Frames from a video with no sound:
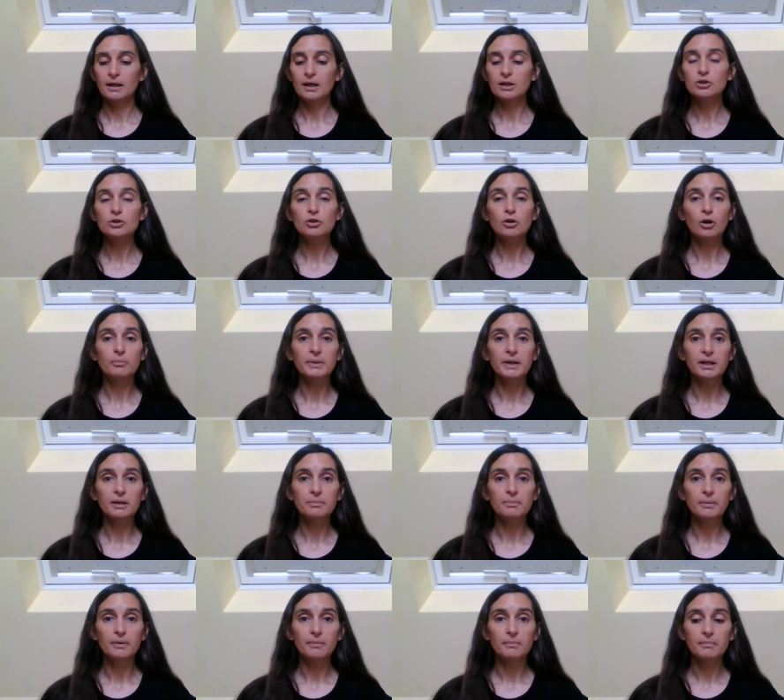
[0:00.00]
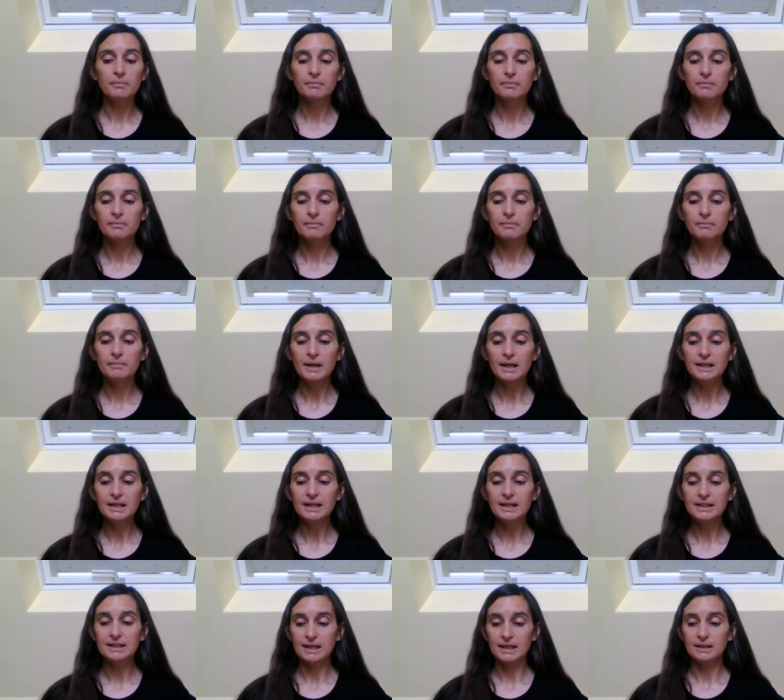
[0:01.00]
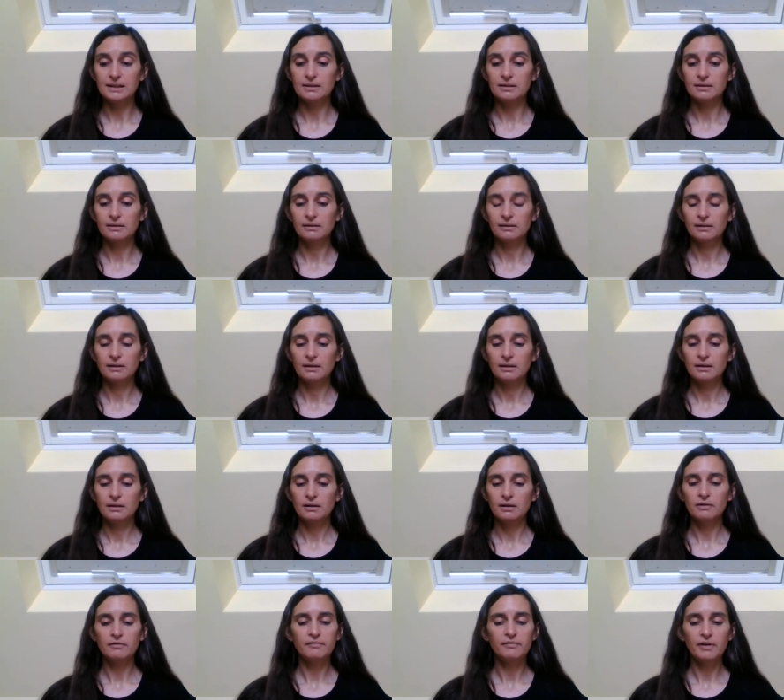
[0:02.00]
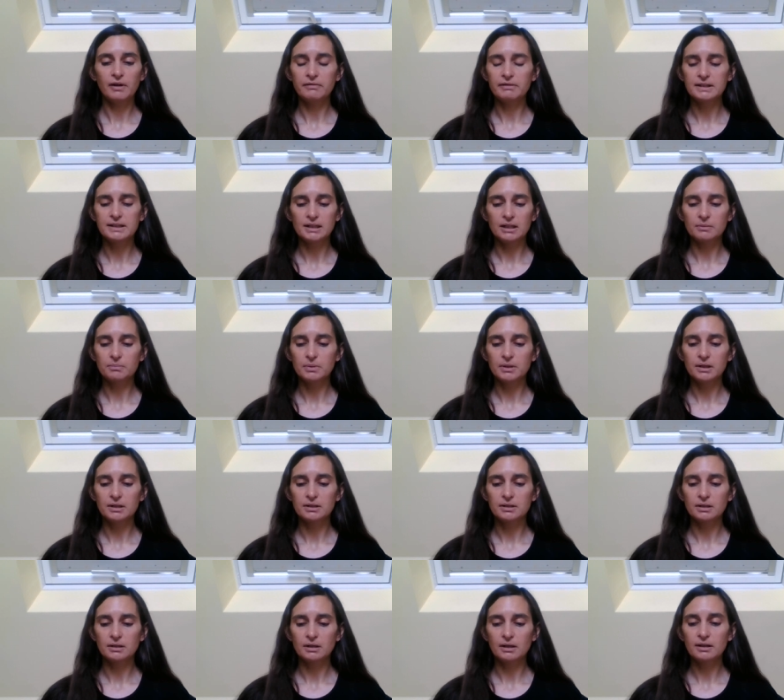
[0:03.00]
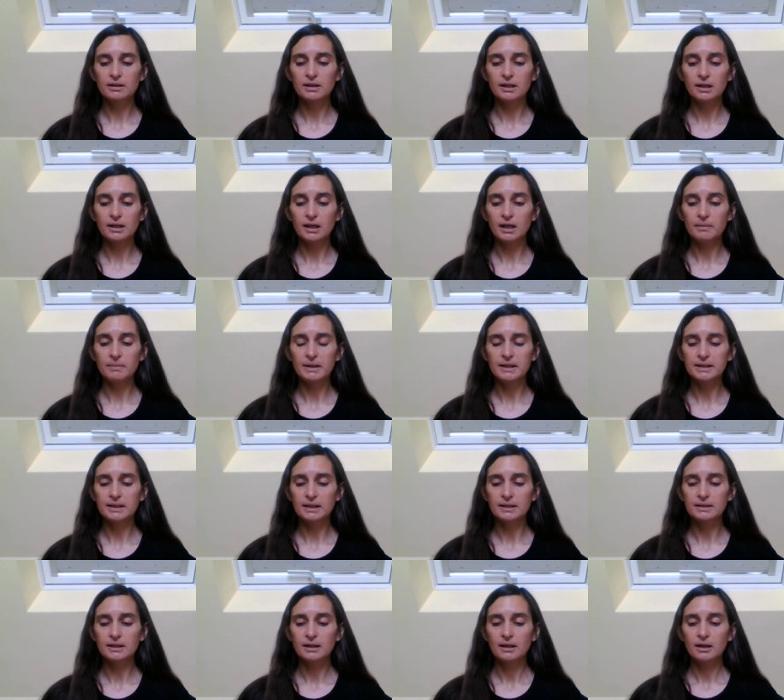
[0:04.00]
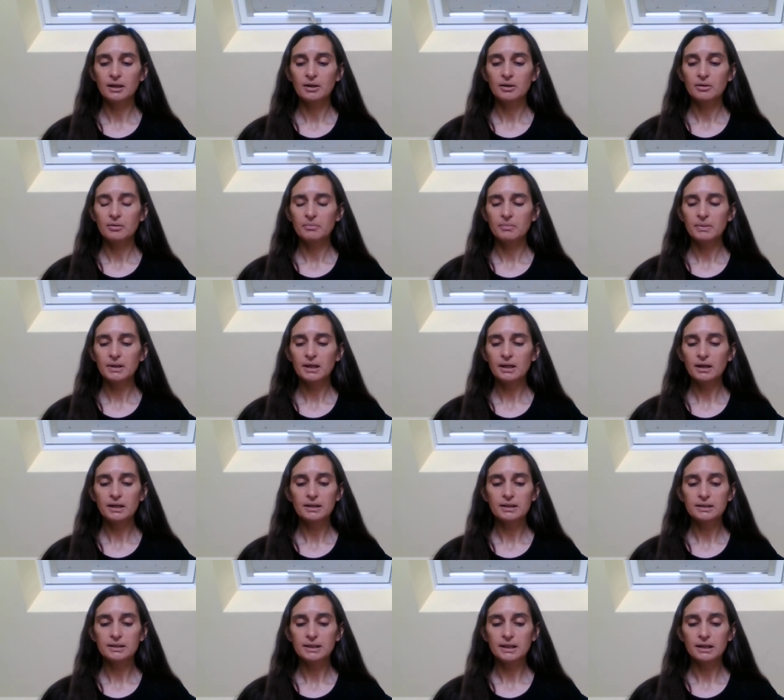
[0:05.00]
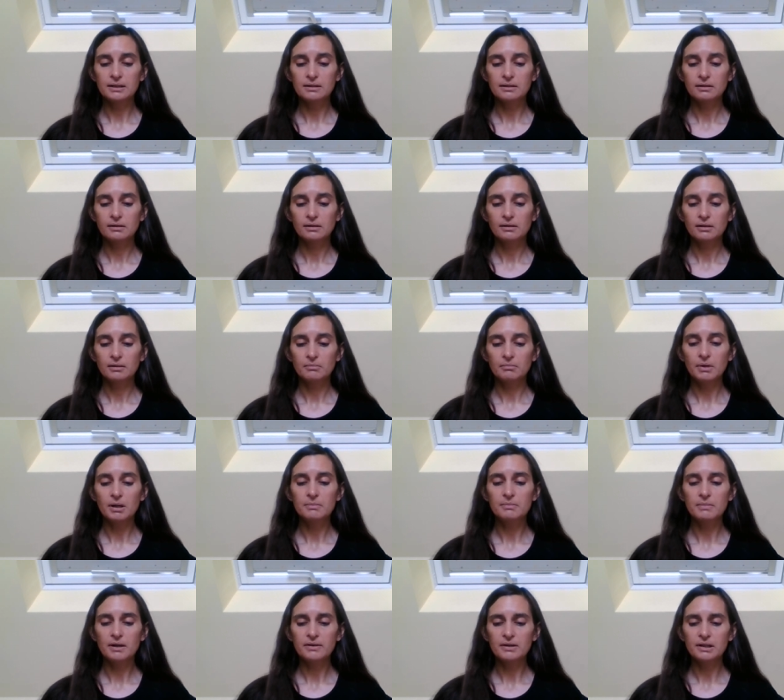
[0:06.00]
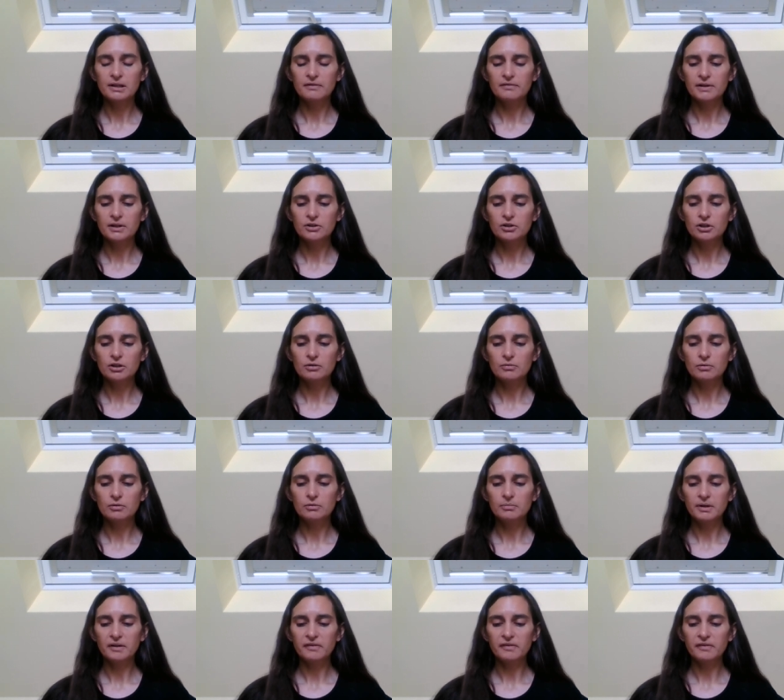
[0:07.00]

Atomic bomb. Many dead. A very sad person. I think Kimi dead. Mikaya dead. My mother lived there too, all